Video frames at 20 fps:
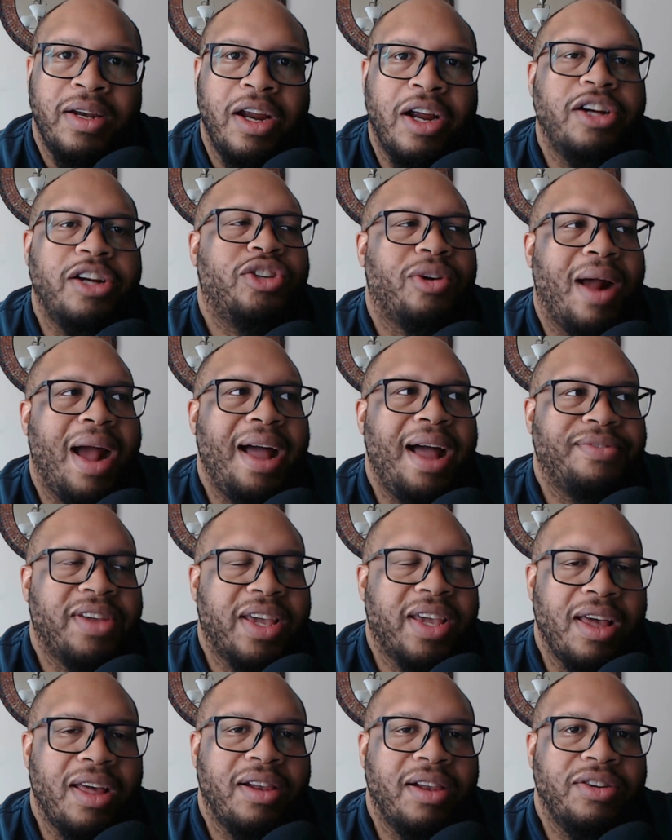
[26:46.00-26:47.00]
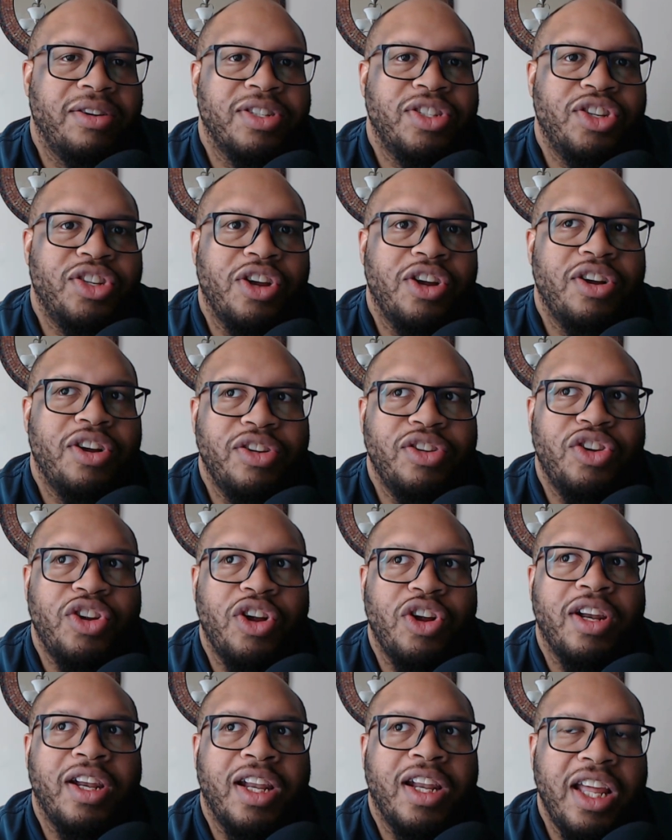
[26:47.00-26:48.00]
They're drive killers. You're
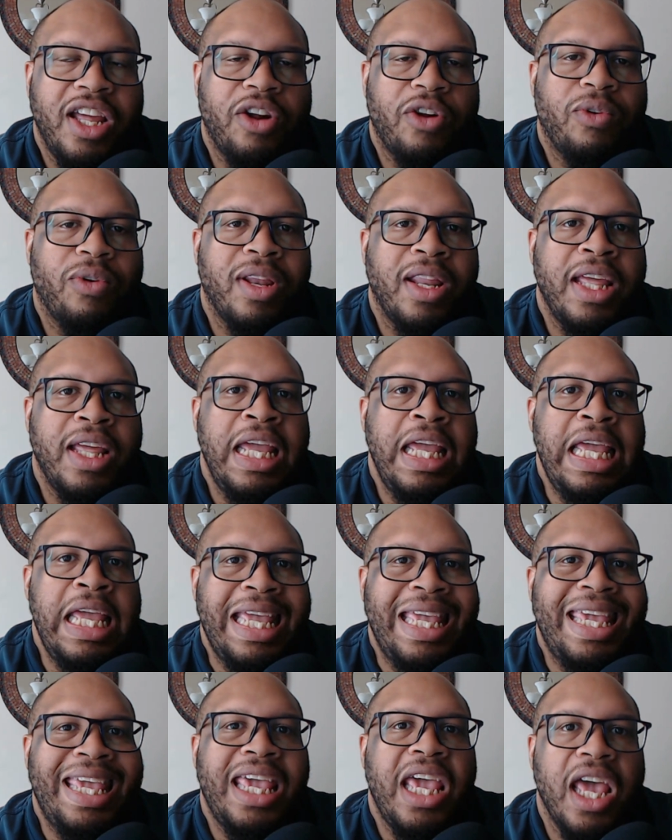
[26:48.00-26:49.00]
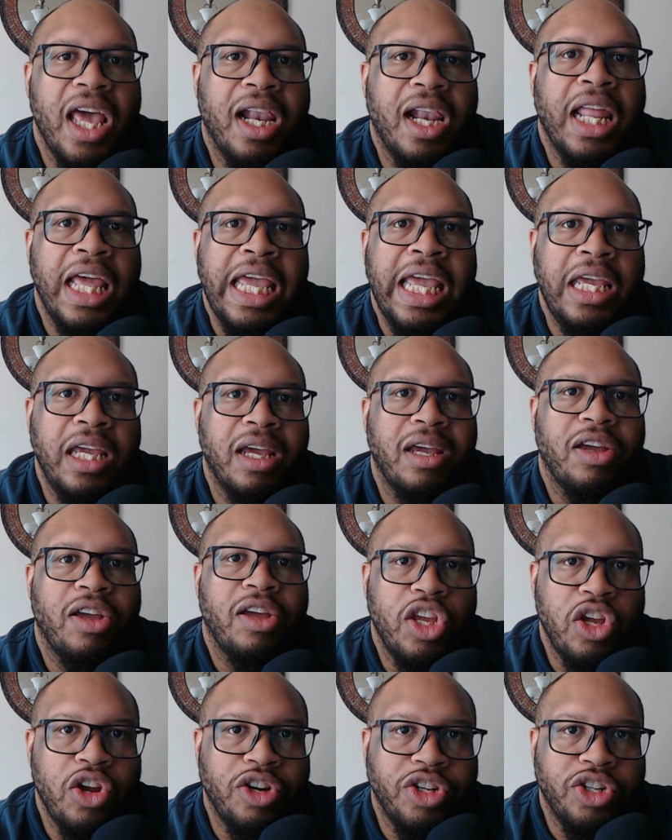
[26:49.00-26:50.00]
you're literally killing
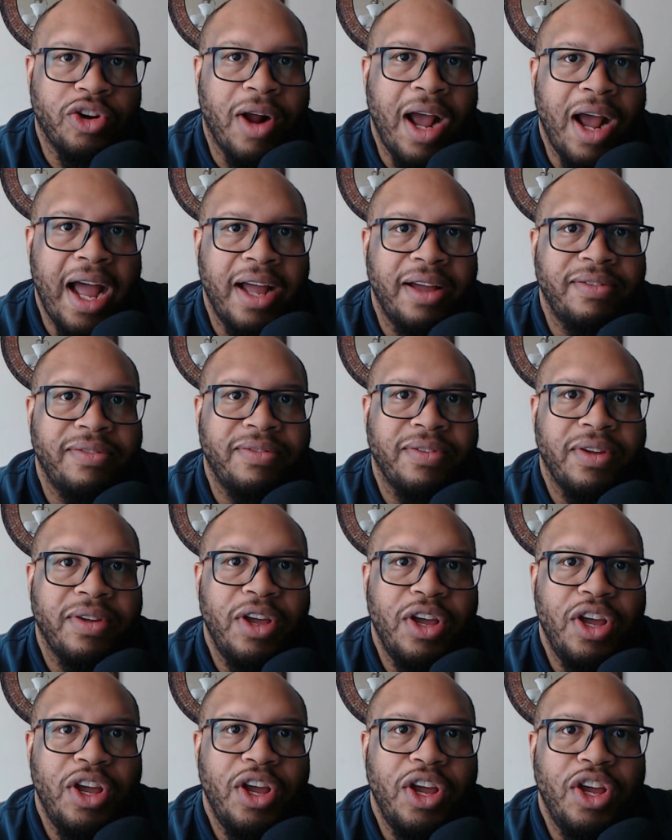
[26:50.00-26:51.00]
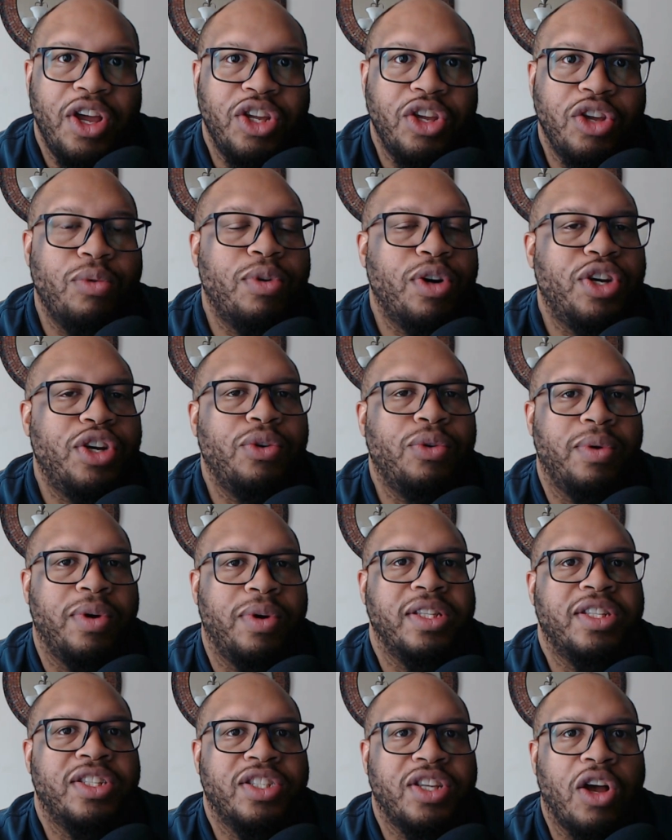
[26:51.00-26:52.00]
your drive. You were
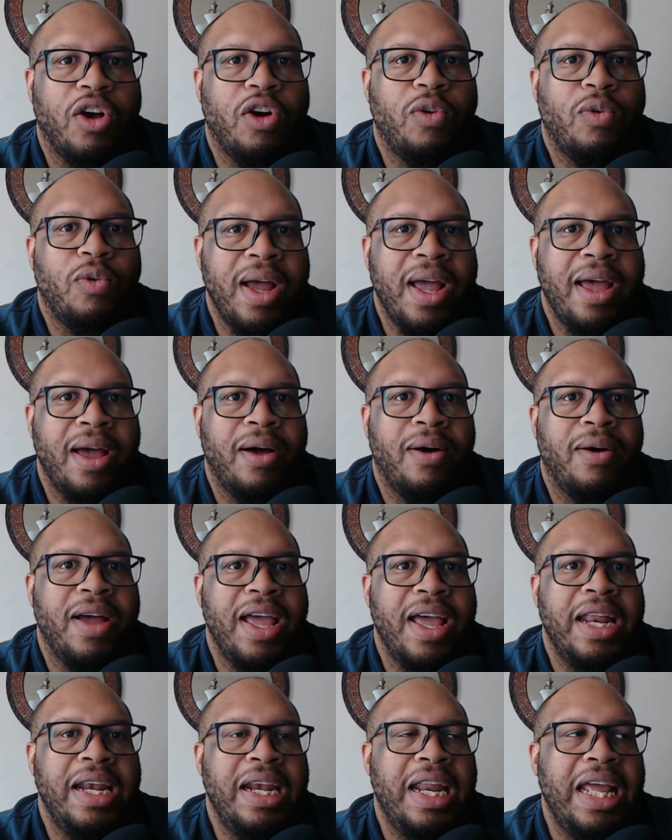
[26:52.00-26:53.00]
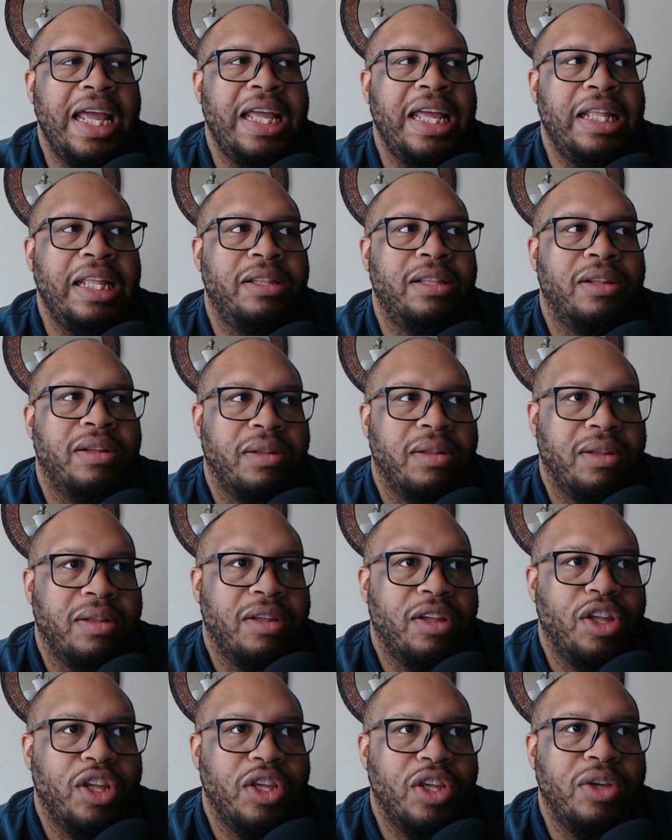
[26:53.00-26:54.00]
doing so well and then
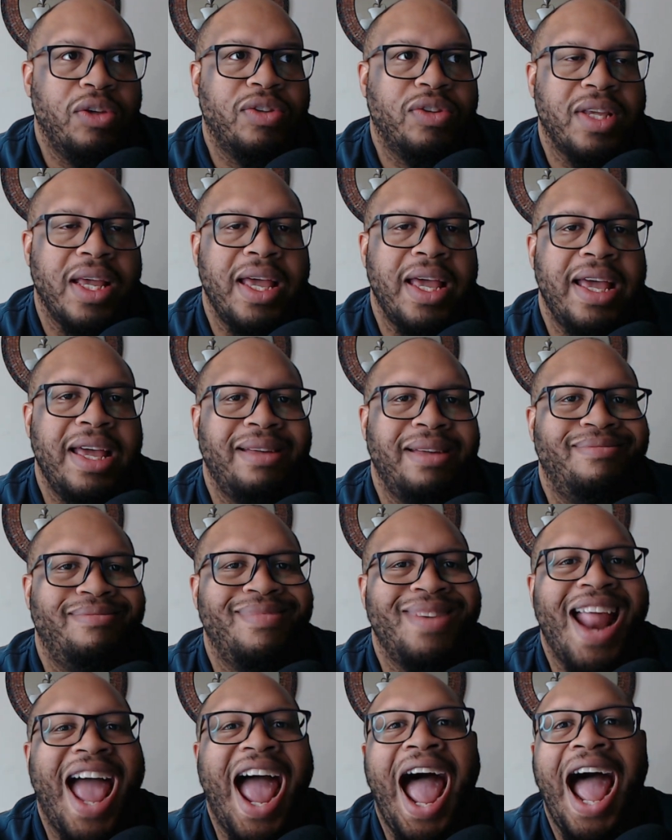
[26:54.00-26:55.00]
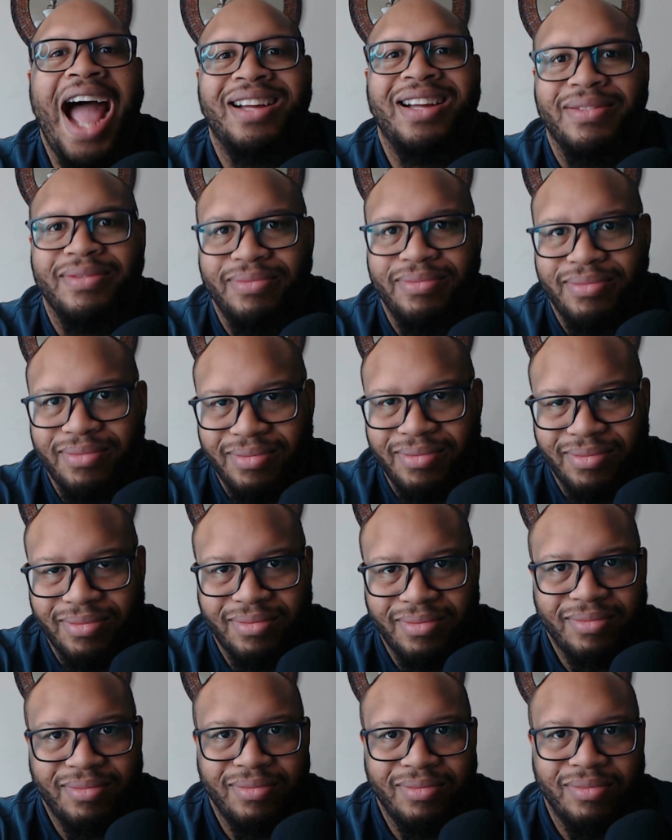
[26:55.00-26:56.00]
you said, "Nah.
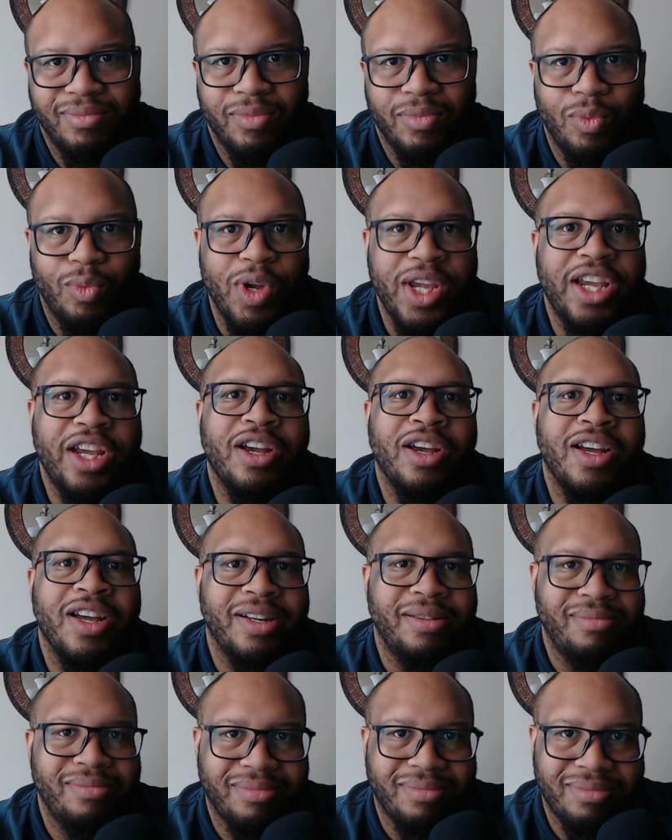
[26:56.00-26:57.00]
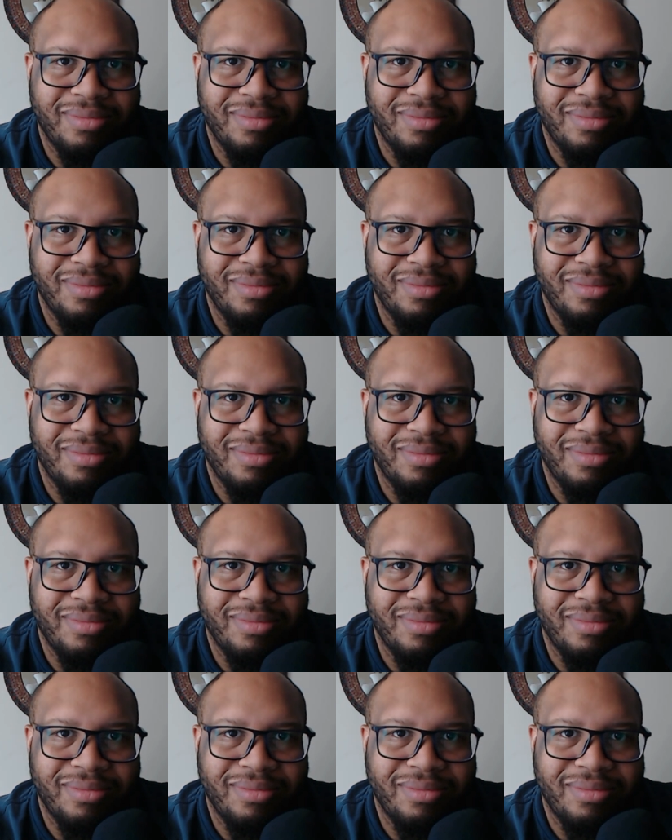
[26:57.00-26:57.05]
We good."